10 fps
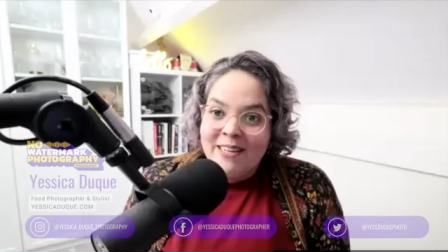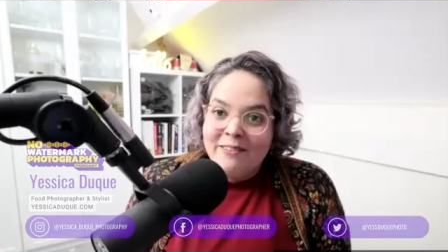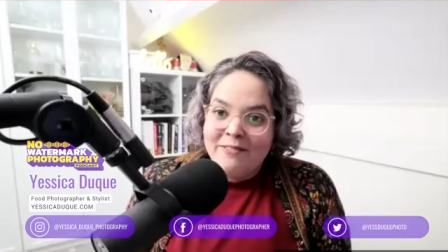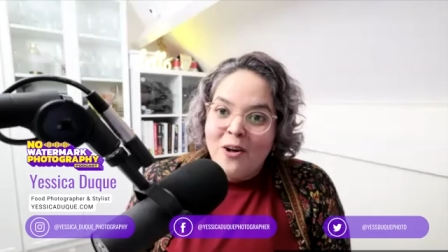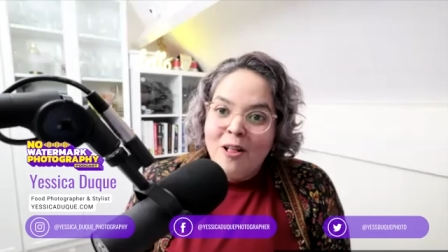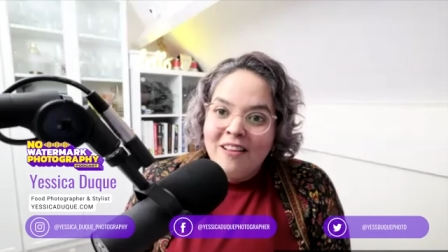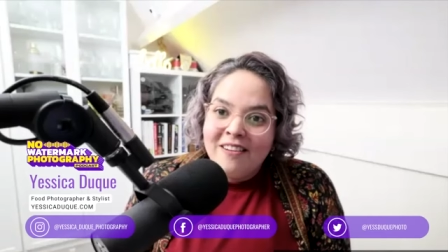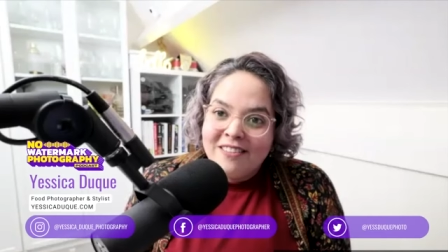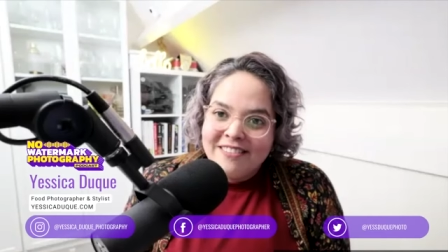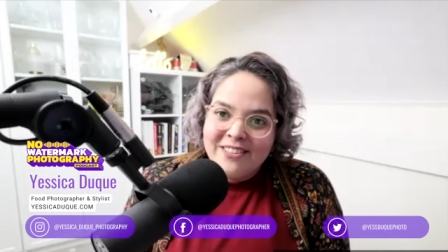leave all
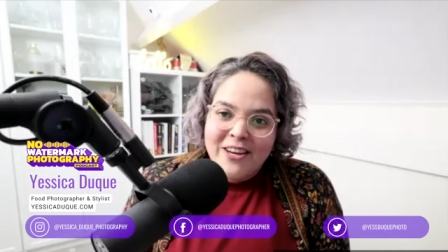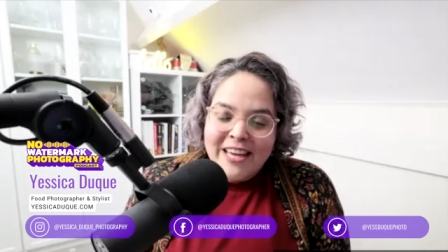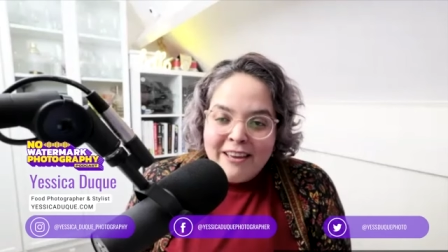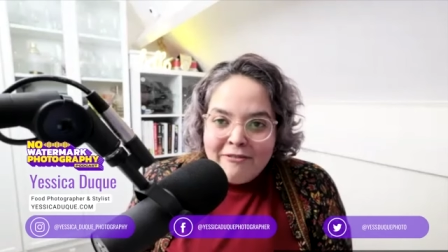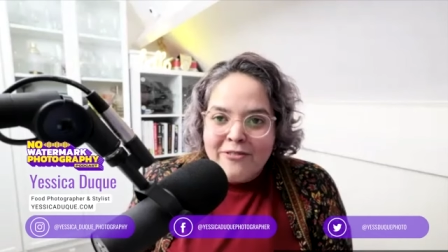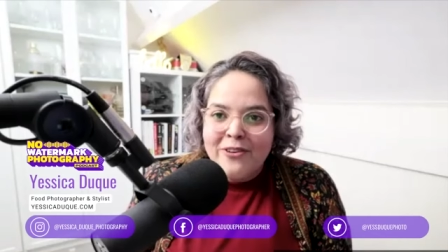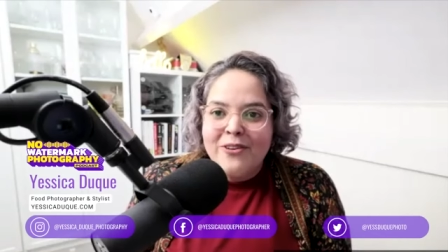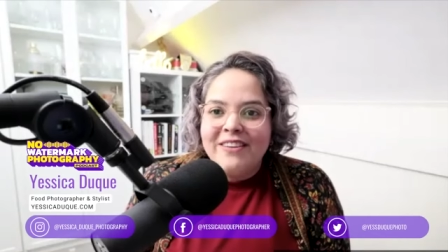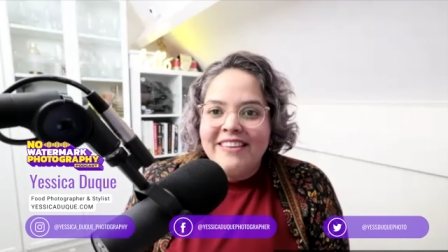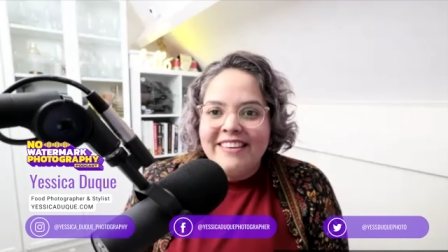your info
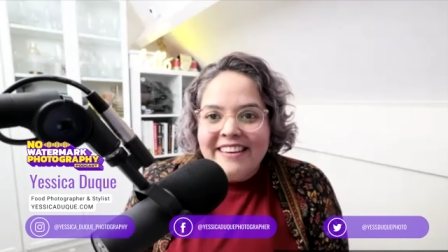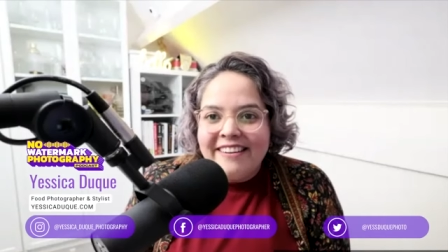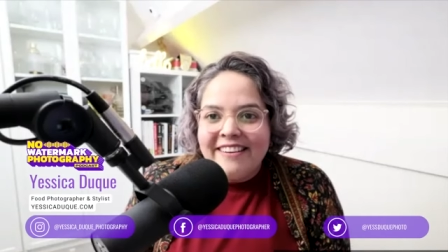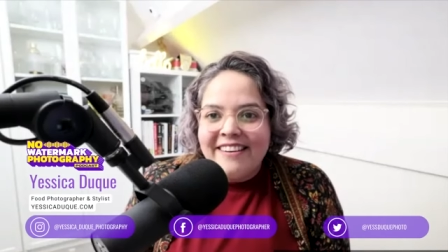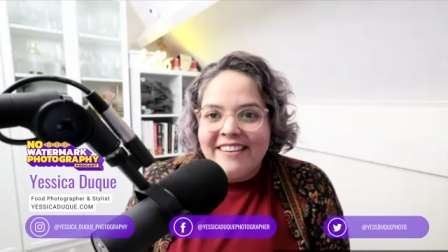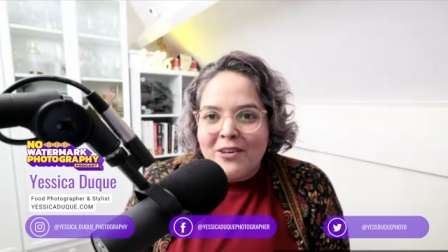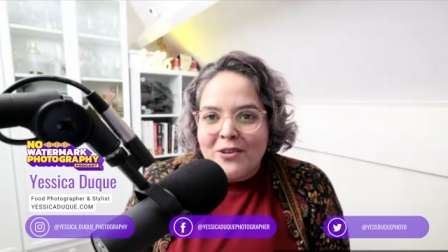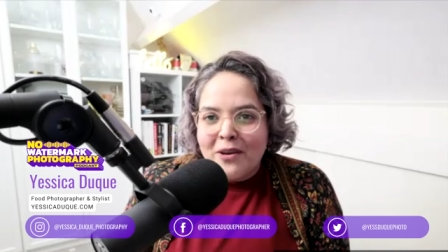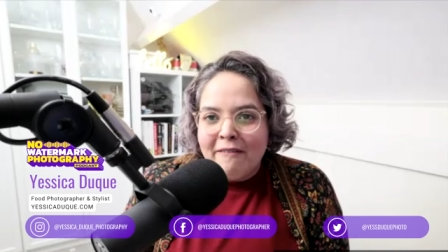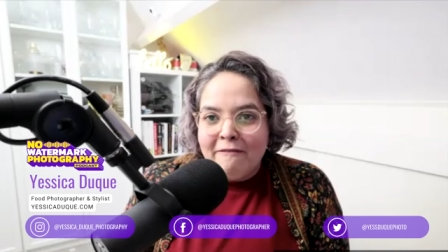here where you
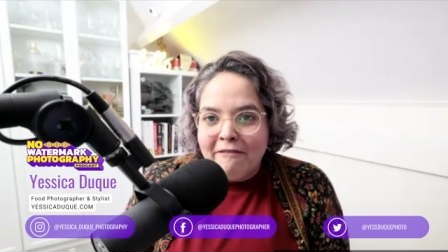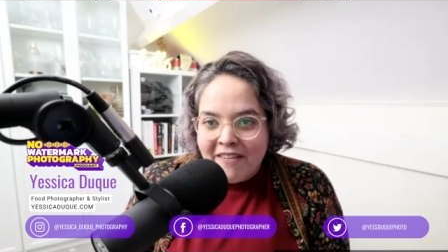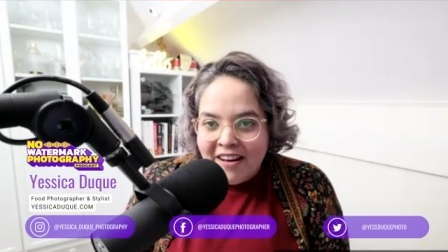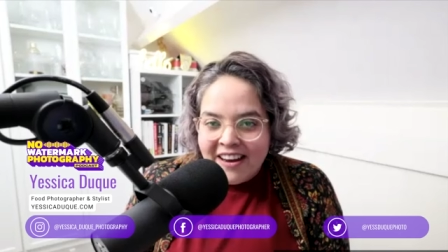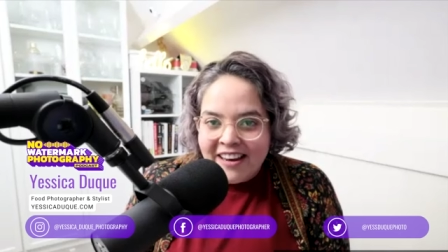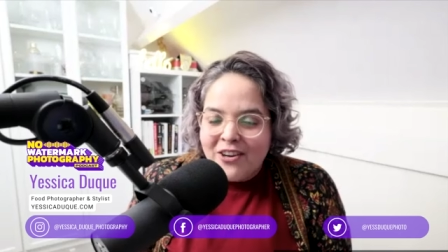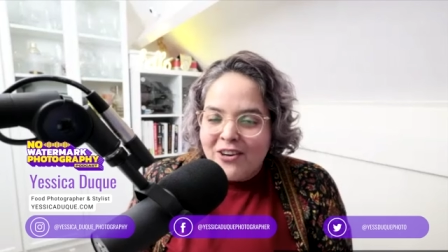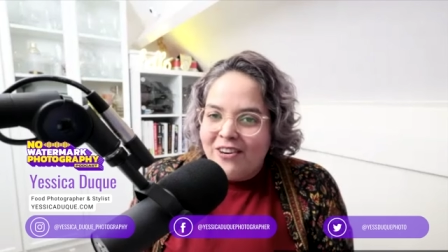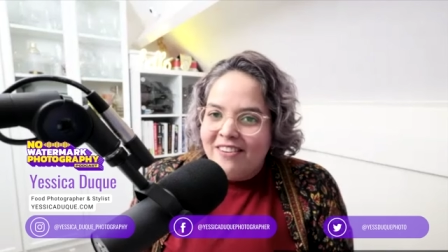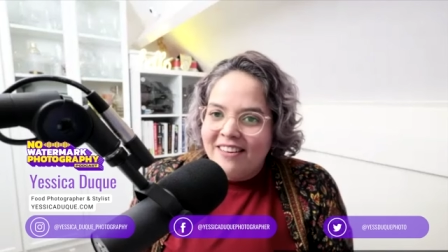can find
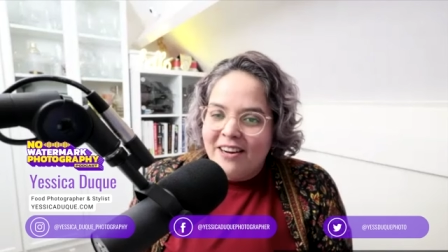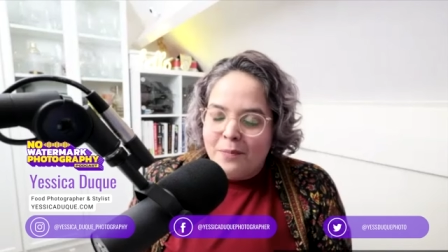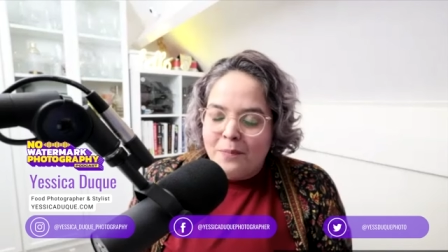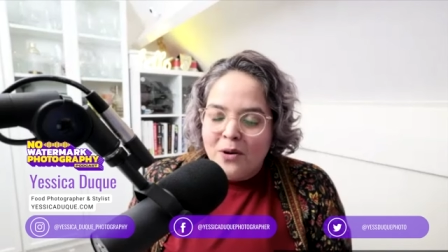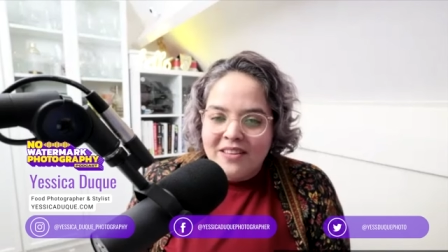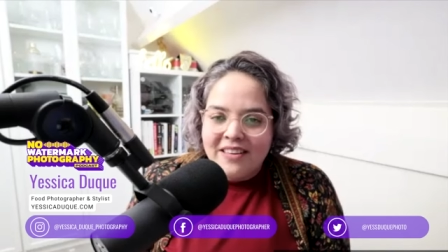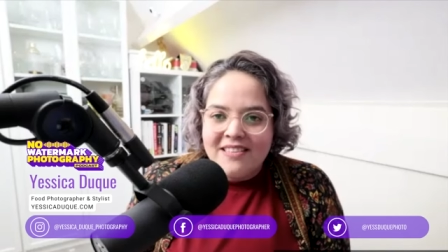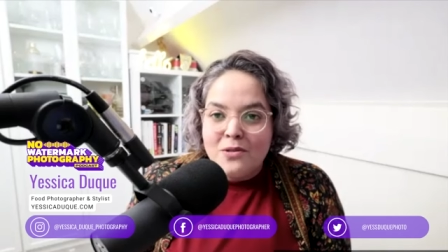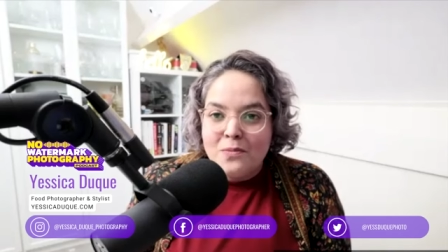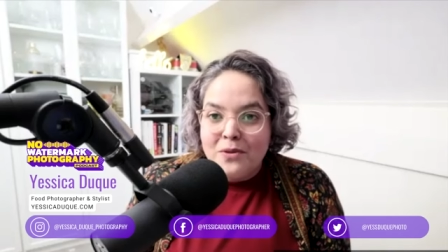her. Her podcast
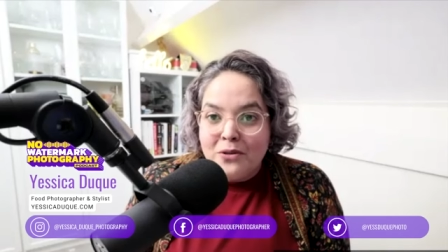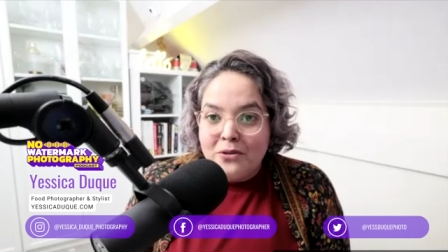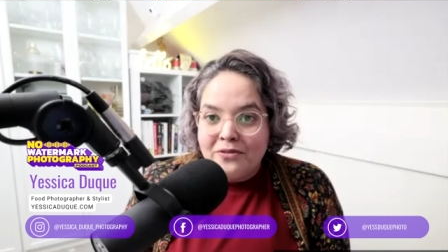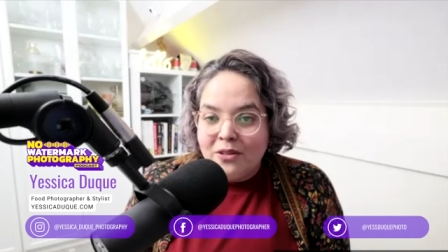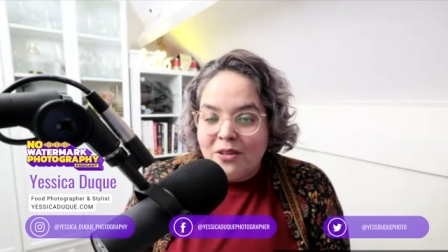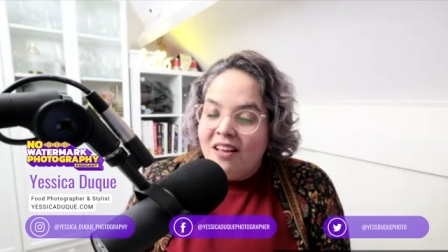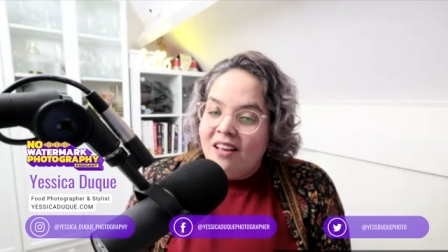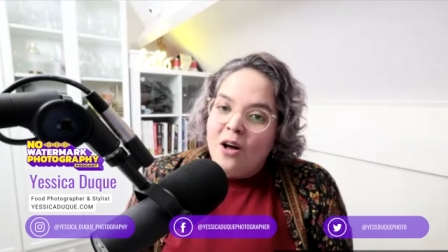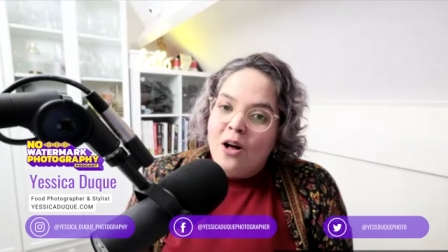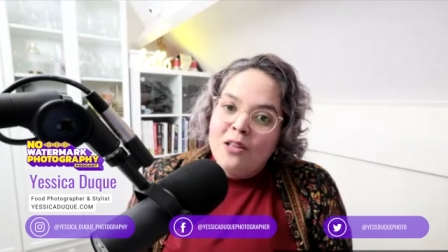is beautiful.
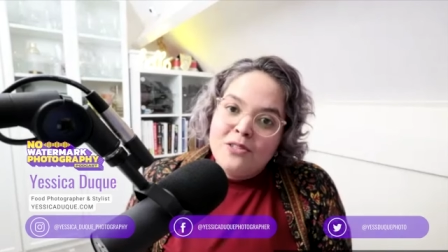All the